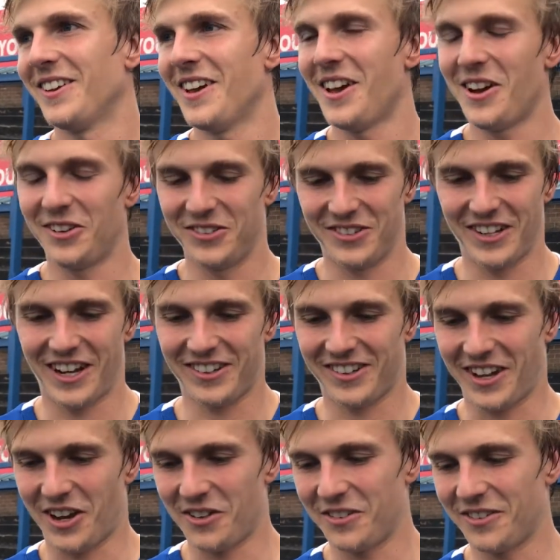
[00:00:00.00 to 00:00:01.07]
Yeah, it's nice
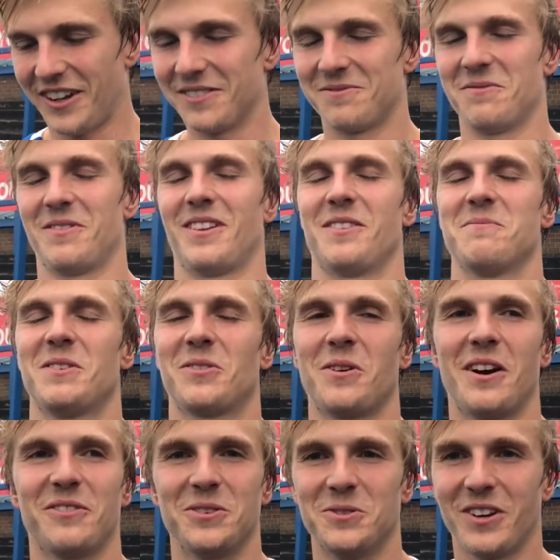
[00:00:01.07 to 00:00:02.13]
to get off. I've, had, I've missed
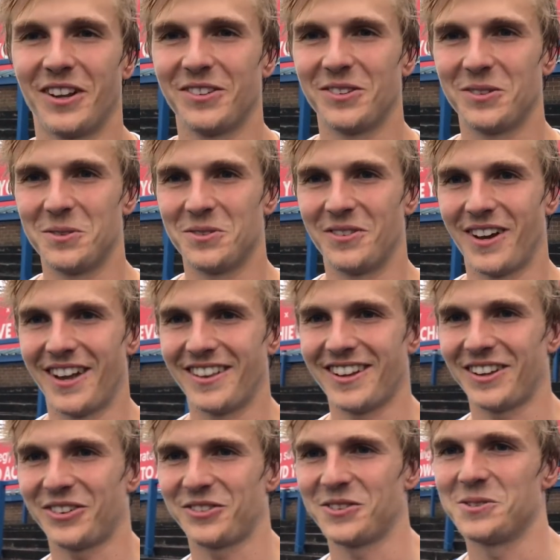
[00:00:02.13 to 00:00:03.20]
quite a few chances to defend fair in
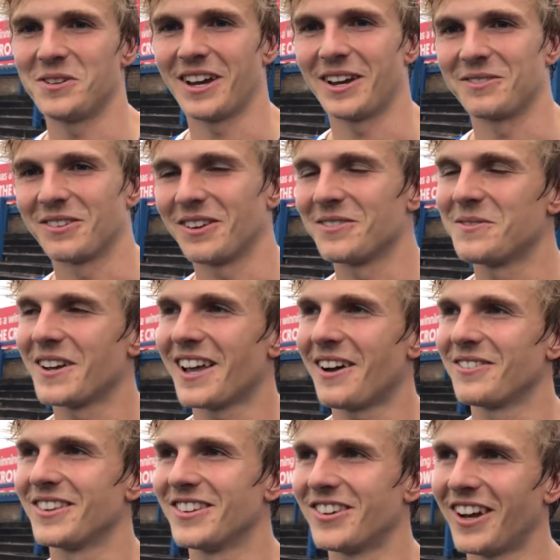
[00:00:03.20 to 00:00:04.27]
the last few games. I've been
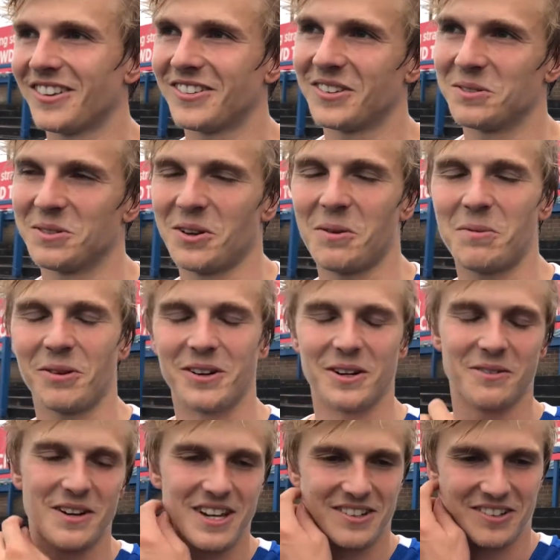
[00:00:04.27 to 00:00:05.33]
having the chances but not putting
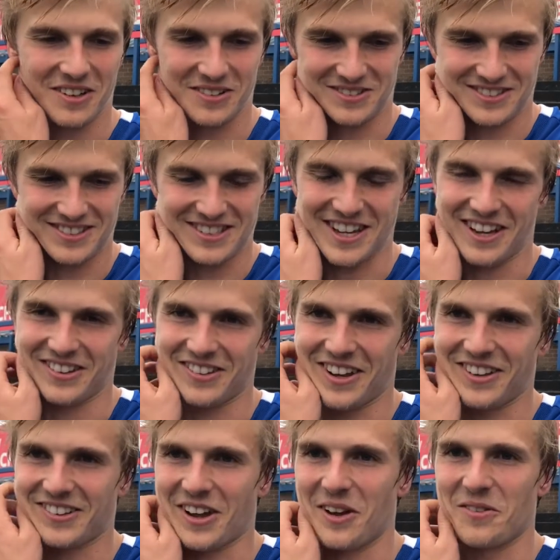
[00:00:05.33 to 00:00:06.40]
away. So yeah, it's
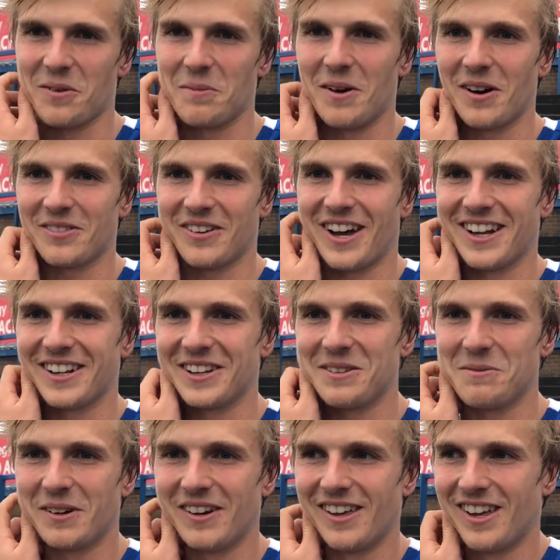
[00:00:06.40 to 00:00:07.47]
nice to get off the mark finally.
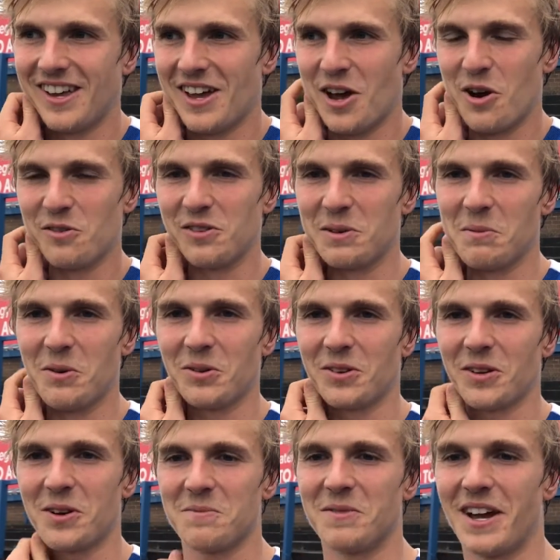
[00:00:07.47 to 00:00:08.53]
But hopefully more to
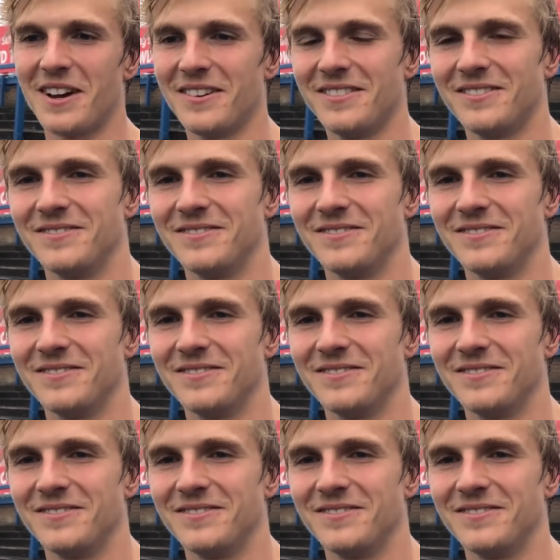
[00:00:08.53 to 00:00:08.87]
come now.